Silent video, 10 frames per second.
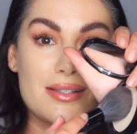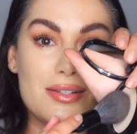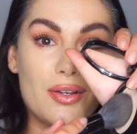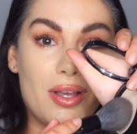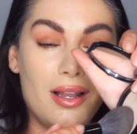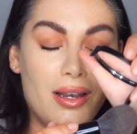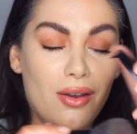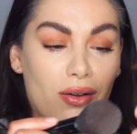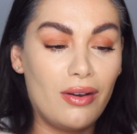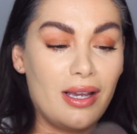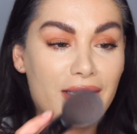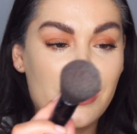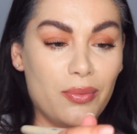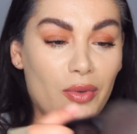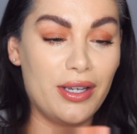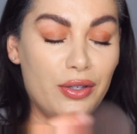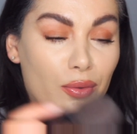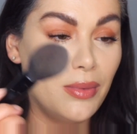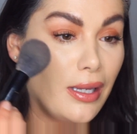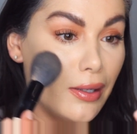Does look a lot lighter than what I
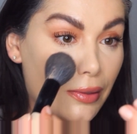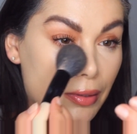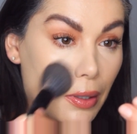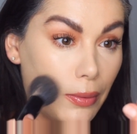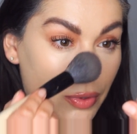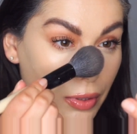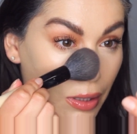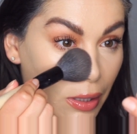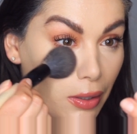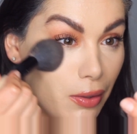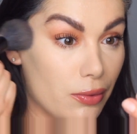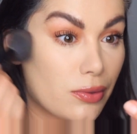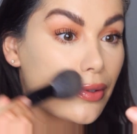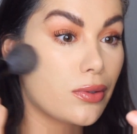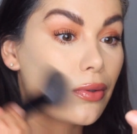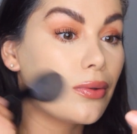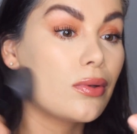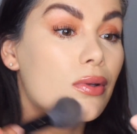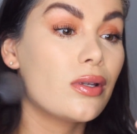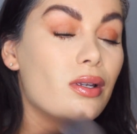normally use. So I'm just going to use
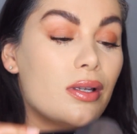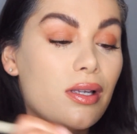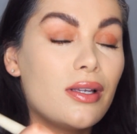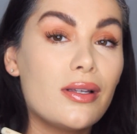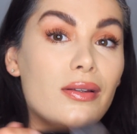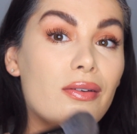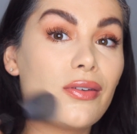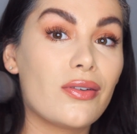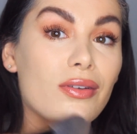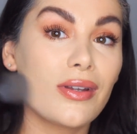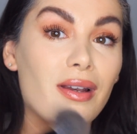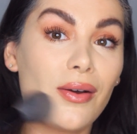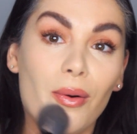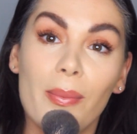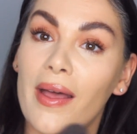just a little